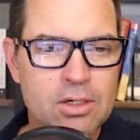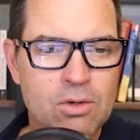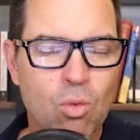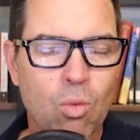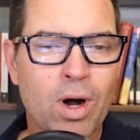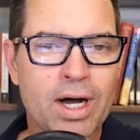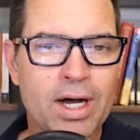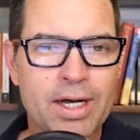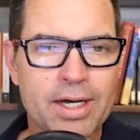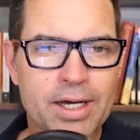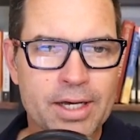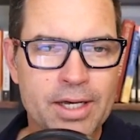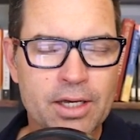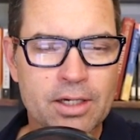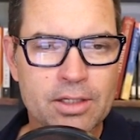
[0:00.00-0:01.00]

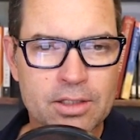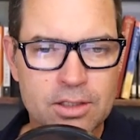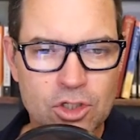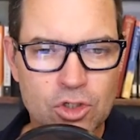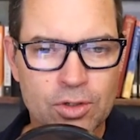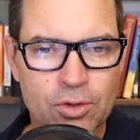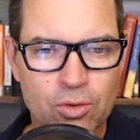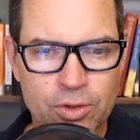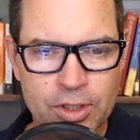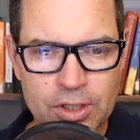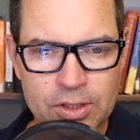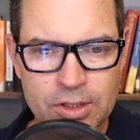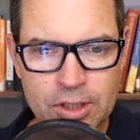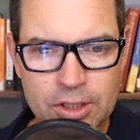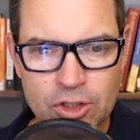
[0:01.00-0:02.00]
Why should an
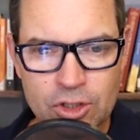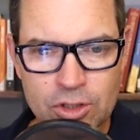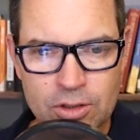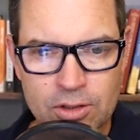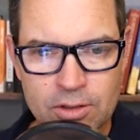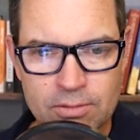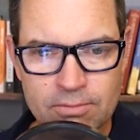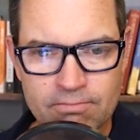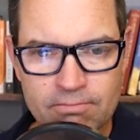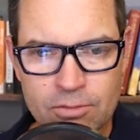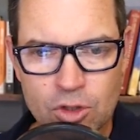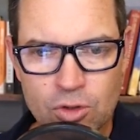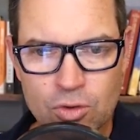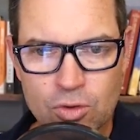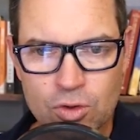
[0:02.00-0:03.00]
organization
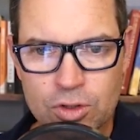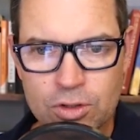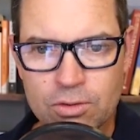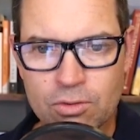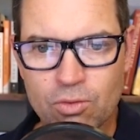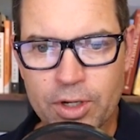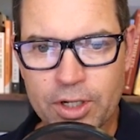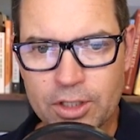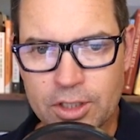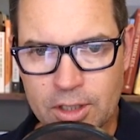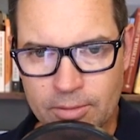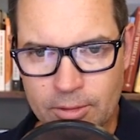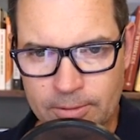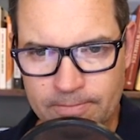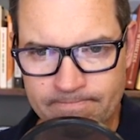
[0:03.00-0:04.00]
use red
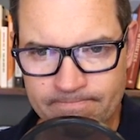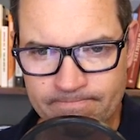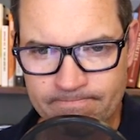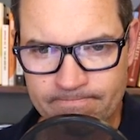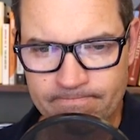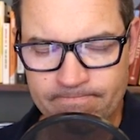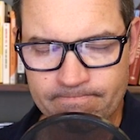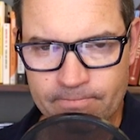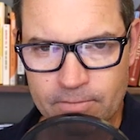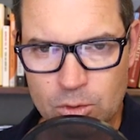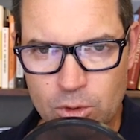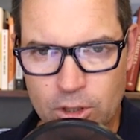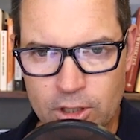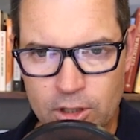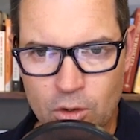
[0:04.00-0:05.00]
teaming?
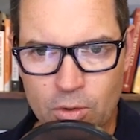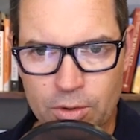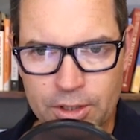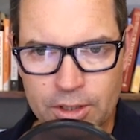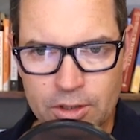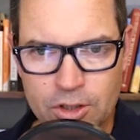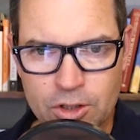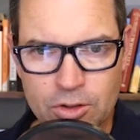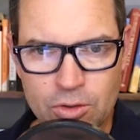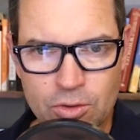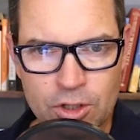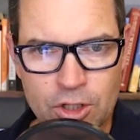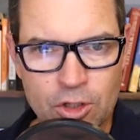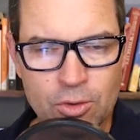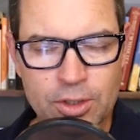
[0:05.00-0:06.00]
Well, according to
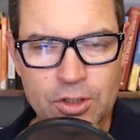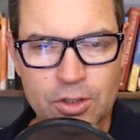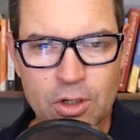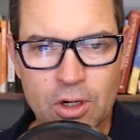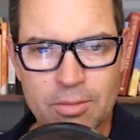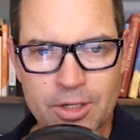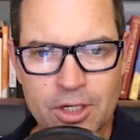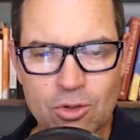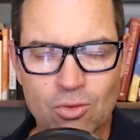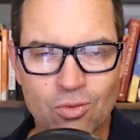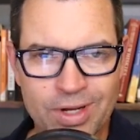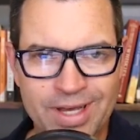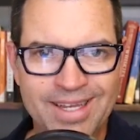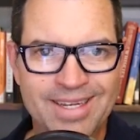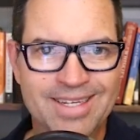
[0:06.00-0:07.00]
the U.S. Army
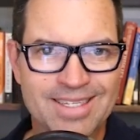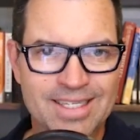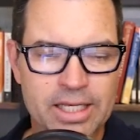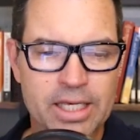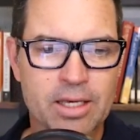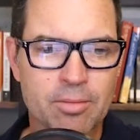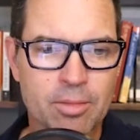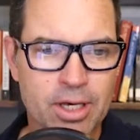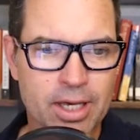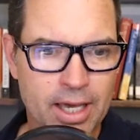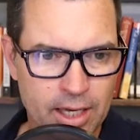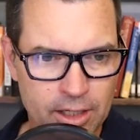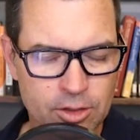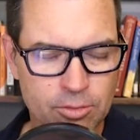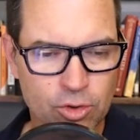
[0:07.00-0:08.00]
Red Team
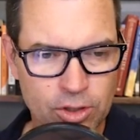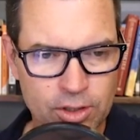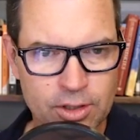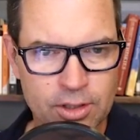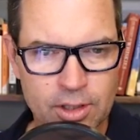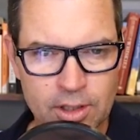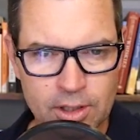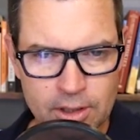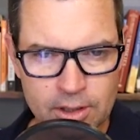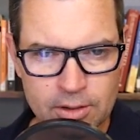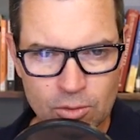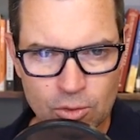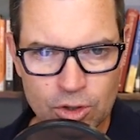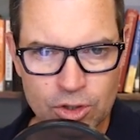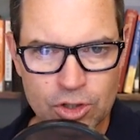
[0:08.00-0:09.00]
Handbook,
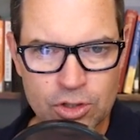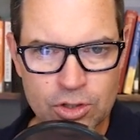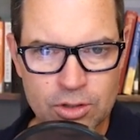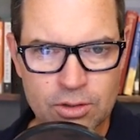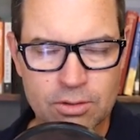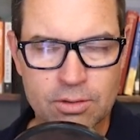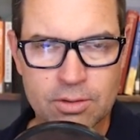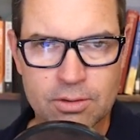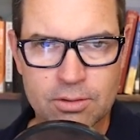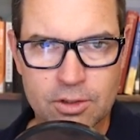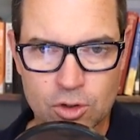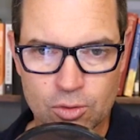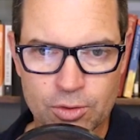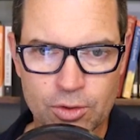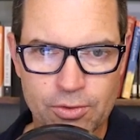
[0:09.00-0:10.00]
which
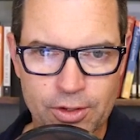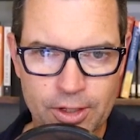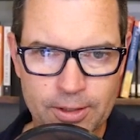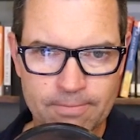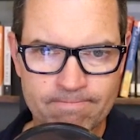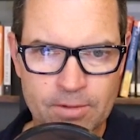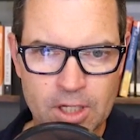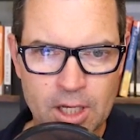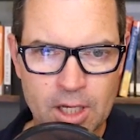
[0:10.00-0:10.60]
is a real thing,